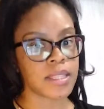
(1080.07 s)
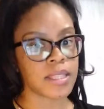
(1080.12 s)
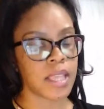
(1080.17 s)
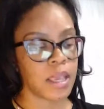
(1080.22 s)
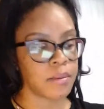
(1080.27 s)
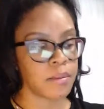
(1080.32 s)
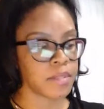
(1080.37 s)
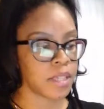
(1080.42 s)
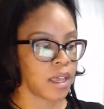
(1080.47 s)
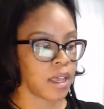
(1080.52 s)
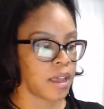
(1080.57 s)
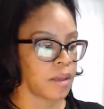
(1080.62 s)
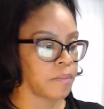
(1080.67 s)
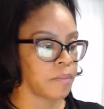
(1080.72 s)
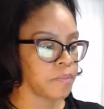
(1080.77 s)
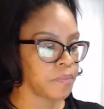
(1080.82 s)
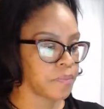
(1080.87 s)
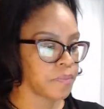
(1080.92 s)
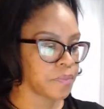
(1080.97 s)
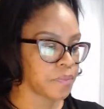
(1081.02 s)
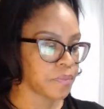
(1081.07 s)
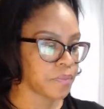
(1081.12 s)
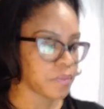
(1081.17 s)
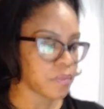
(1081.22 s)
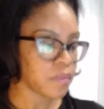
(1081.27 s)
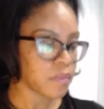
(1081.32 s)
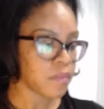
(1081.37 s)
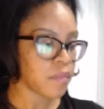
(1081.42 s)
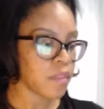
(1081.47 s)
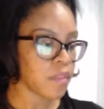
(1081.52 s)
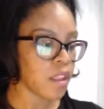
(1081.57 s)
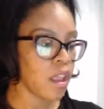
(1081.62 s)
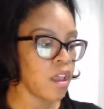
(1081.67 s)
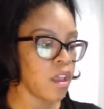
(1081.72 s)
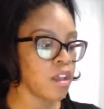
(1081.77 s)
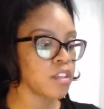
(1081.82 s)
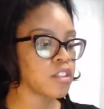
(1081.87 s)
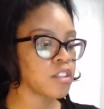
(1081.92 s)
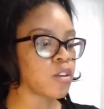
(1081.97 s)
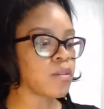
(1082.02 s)
the same time.
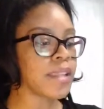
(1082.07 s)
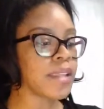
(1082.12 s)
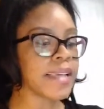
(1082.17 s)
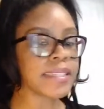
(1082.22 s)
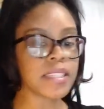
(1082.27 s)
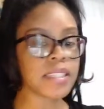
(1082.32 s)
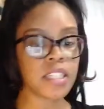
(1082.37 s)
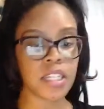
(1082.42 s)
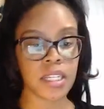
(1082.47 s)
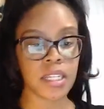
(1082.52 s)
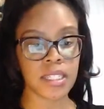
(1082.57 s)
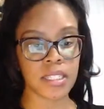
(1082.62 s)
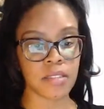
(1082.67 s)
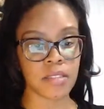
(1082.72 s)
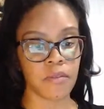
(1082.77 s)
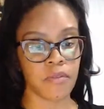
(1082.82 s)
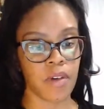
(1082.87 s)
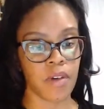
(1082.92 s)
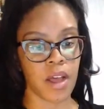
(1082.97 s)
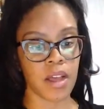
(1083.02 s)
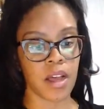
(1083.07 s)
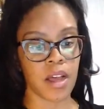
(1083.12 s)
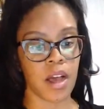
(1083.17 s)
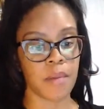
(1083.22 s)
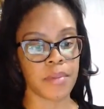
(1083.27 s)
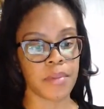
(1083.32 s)
So let's look at some font